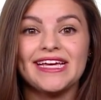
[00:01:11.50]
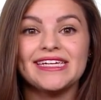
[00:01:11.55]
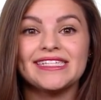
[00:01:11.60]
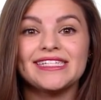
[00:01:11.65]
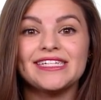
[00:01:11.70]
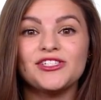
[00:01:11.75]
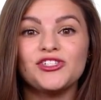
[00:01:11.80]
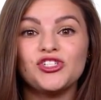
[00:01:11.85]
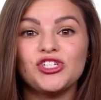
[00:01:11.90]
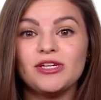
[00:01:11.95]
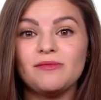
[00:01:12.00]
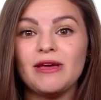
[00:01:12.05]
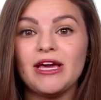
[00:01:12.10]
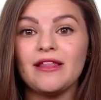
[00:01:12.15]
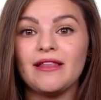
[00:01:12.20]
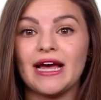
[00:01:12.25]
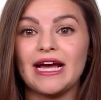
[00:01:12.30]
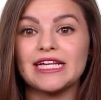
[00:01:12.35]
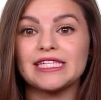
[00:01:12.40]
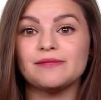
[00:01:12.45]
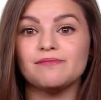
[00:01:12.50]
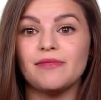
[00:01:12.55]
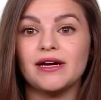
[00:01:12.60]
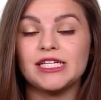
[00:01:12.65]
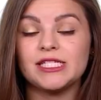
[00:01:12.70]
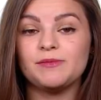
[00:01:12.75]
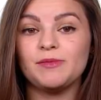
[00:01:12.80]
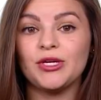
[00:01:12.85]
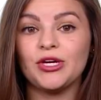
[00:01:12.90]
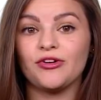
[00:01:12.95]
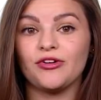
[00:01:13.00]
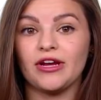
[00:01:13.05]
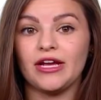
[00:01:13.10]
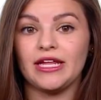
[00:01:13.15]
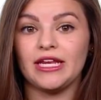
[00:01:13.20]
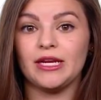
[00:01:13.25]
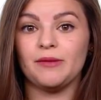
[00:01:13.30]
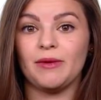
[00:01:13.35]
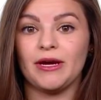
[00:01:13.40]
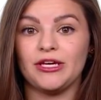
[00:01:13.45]
Since Gmail ads must be
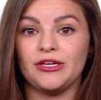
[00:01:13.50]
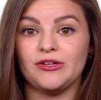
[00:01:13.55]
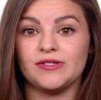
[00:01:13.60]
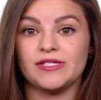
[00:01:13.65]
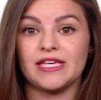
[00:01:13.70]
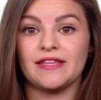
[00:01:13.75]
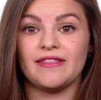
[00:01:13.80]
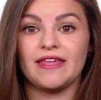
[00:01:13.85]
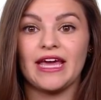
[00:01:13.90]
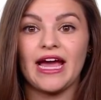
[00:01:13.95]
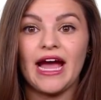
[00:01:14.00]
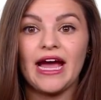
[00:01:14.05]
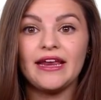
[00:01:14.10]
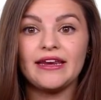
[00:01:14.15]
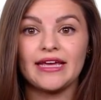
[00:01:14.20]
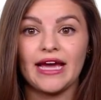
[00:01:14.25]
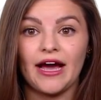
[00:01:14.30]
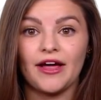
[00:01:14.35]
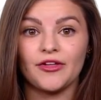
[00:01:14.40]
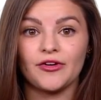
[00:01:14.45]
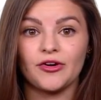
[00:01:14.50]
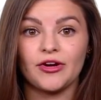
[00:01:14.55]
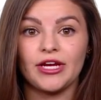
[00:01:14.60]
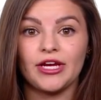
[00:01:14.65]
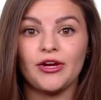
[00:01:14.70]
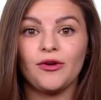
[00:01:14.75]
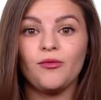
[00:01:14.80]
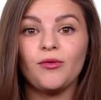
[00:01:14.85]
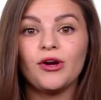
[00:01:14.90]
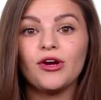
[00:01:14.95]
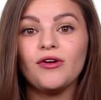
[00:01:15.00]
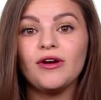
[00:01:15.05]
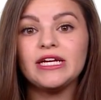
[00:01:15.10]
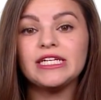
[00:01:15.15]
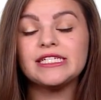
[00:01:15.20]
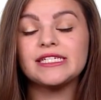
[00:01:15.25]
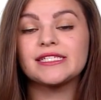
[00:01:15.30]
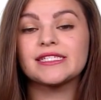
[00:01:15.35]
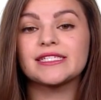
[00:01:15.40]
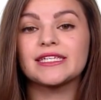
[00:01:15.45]
created by using the ad gallery, we're
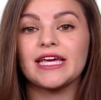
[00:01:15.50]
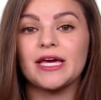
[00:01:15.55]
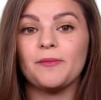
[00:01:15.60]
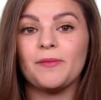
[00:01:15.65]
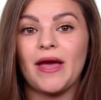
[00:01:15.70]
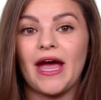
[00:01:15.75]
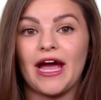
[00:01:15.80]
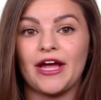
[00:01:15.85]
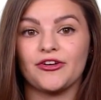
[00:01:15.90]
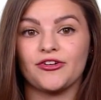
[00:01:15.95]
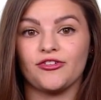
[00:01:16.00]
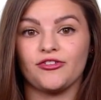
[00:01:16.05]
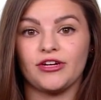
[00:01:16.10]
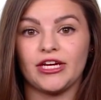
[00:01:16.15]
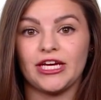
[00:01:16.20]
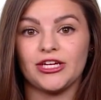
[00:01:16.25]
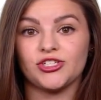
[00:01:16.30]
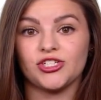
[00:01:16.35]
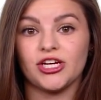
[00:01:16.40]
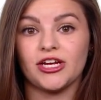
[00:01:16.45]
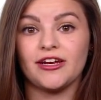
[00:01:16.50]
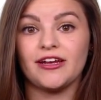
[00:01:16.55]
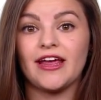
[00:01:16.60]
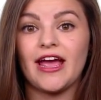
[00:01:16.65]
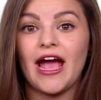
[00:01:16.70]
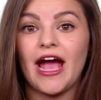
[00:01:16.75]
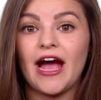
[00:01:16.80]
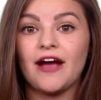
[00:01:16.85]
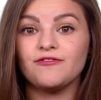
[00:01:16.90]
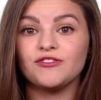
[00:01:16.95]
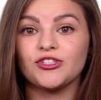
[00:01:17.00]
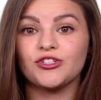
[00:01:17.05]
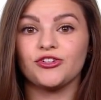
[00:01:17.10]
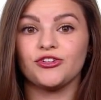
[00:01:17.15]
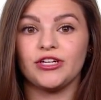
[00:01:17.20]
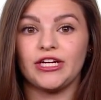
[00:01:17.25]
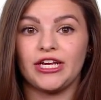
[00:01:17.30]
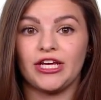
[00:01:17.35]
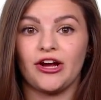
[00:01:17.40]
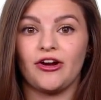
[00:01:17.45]
going to skip ad creation after
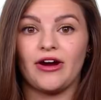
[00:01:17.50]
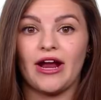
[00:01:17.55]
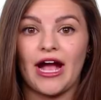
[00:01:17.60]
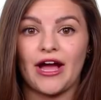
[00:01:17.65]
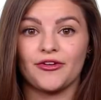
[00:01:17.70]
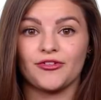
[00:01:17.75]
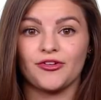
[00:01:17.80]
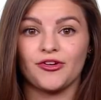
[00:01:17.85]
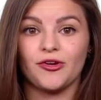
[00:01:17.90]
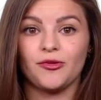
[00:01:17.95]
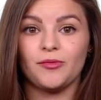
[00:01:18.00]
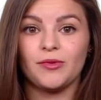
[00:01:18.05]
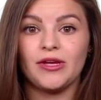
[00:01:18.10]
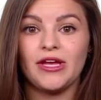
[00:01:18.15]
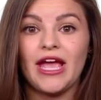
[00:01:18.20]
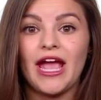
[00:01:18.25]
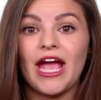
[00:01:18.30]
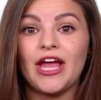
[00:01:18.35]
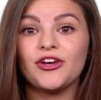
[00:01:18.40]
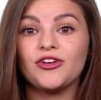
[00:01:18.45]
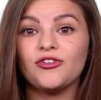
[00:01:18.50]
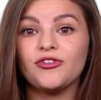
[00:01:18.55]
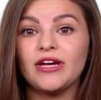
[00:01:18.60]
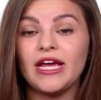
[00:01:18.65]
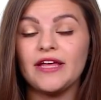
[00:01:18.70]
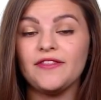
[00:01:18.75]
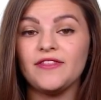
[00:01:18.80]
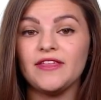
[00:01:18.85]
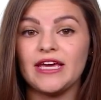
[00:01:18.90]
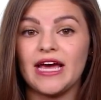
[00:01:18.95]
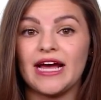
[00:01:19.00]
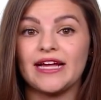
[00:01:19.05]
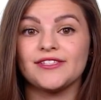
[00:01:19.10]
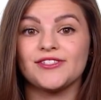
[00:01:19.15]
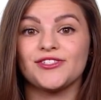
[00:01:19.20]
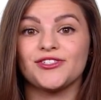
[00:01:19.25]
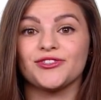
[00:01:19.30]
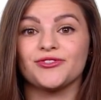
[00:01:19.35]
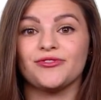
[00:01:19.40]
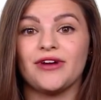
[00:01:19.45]
creating our ad group and create the
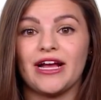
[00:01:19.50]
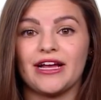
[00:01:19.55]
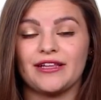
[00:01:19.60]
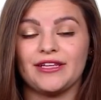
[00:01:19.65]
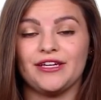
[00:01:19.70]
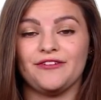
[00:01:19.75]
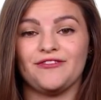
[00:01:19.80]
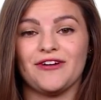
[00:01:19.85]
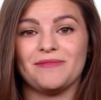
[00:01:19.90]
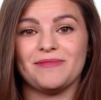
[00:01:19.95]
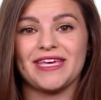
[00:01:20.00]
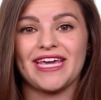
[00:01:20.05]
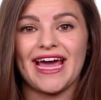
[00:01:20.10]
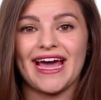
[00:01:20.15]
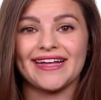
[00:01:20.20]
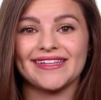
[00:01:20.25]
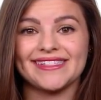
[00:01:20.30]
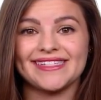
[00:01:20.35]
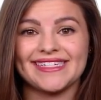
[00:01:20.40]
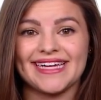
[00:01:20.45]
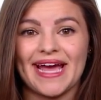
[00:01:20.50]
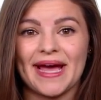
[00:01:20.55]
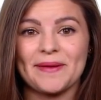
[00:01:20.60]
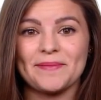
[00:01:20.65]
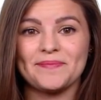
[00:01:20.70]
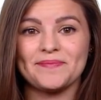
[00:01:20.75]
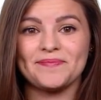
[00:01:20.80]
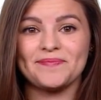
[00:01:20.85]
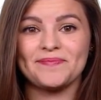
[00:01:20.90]
ads directly from the Ads tab.